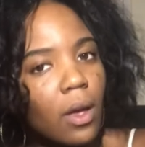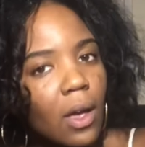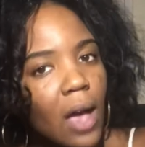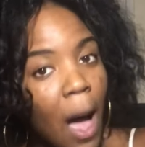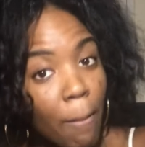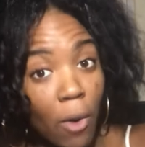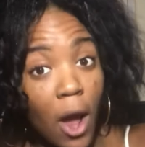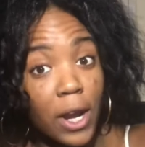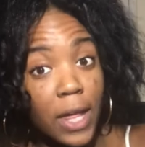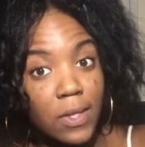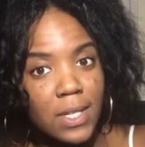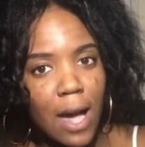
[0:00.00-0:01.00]
I'm browning
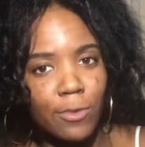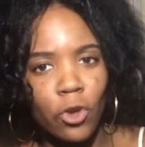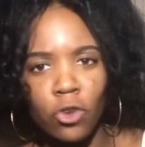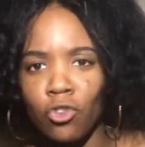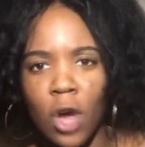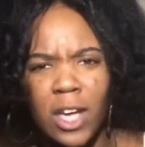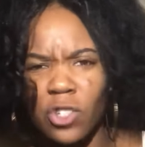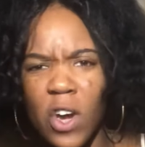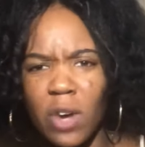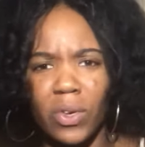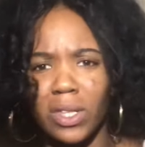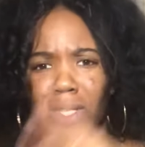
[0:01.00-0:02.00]
at the time. So, you know, I ain't trying
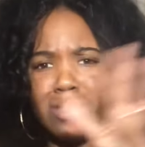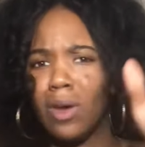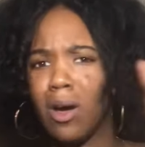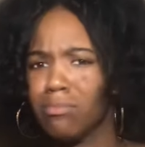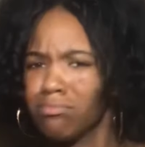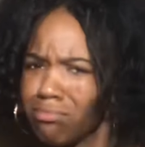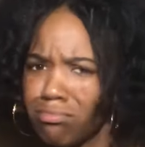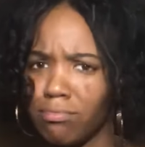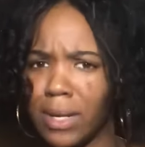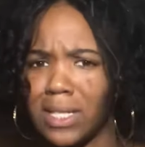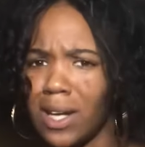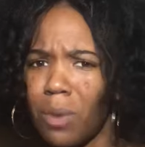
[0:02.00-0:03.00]
to really, you know,
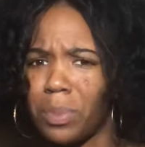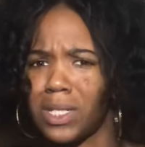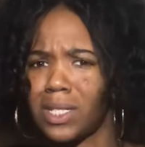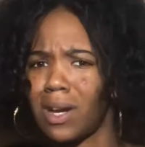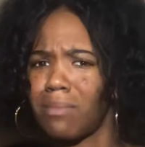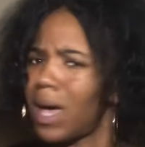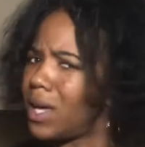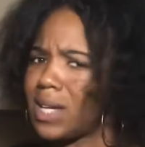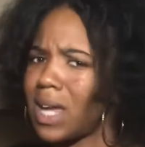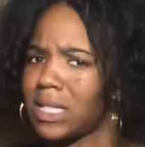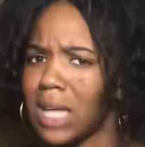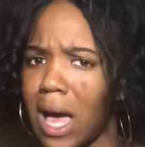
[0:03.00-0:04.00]
bust it open and shit. I'm like, it
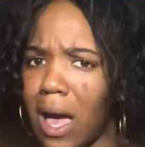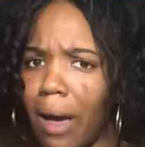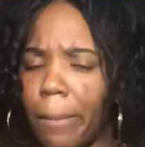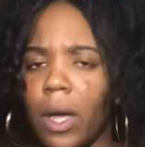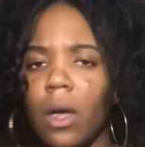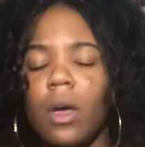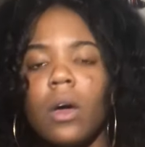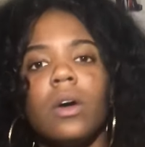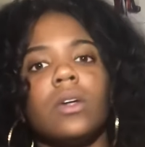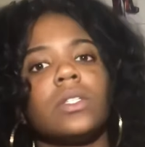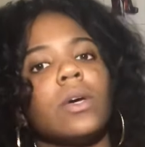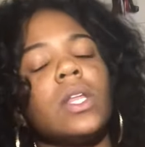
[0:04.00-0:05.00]
ain't time.
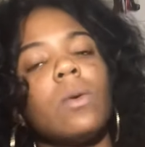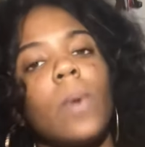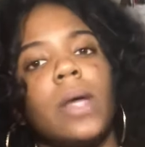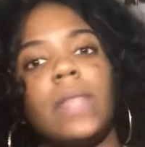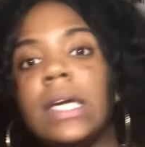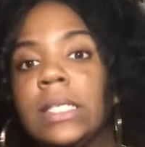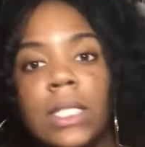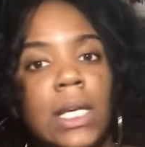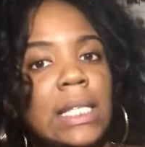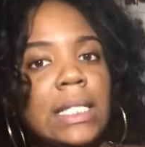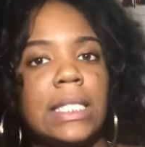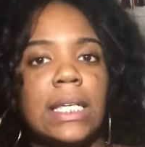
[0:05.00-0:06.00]
So anyway, they still
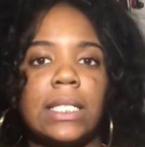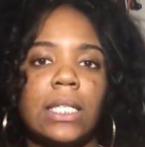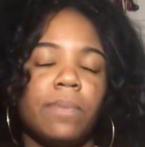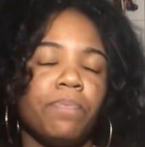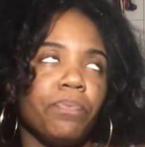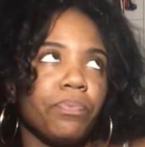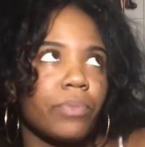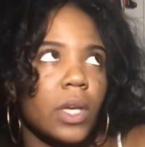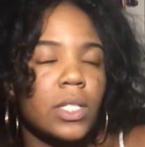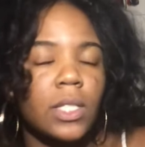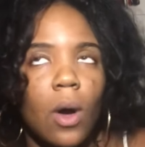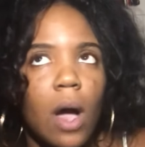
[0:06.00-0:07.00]
insisting.
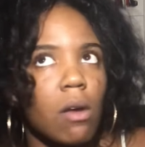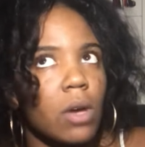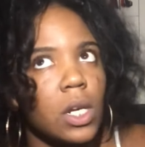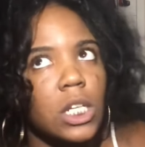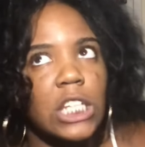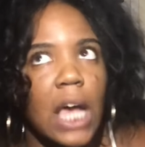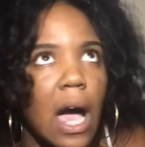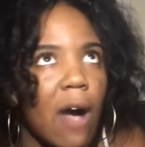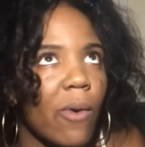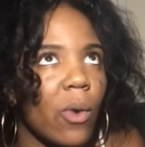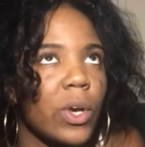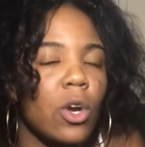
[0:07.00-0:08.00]
So I go get in the
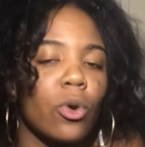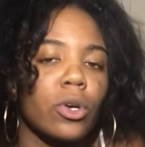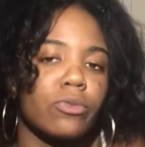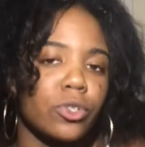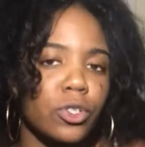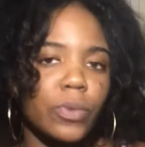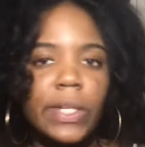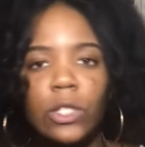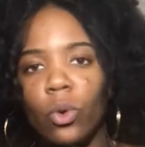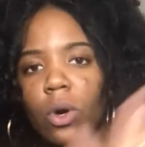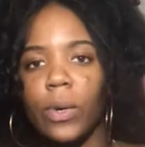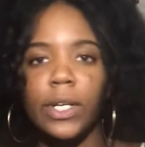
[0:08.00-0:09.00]
shower. We go in the room. We
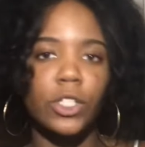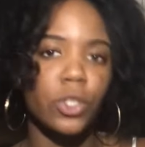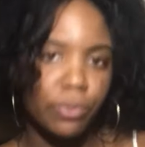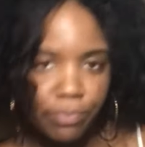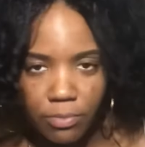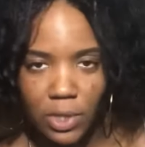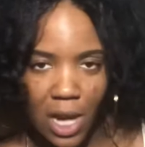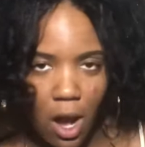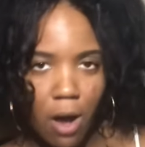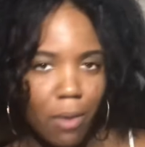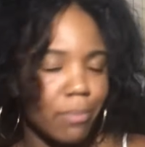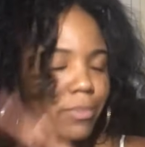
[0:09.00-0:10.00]
doing what it do.
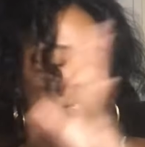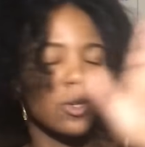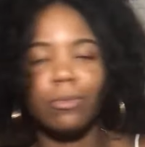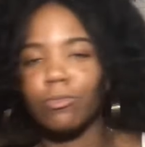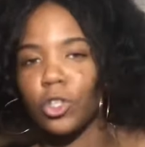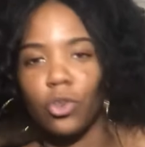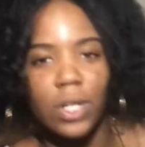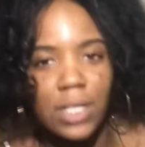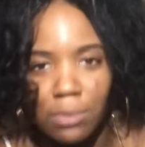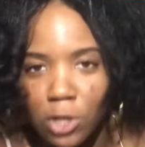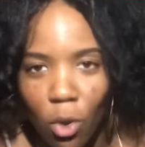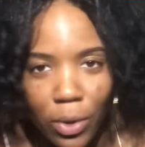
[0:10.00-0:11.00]
Y'all. So the
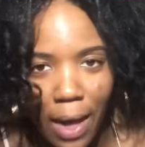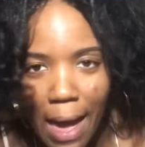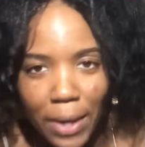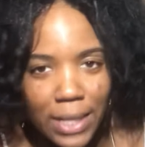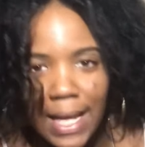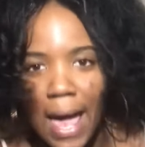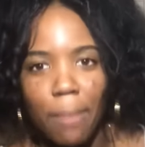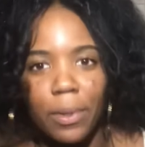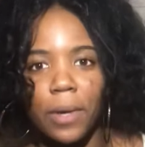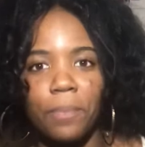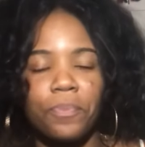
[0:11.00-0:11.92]
threesome's going down. It's happening.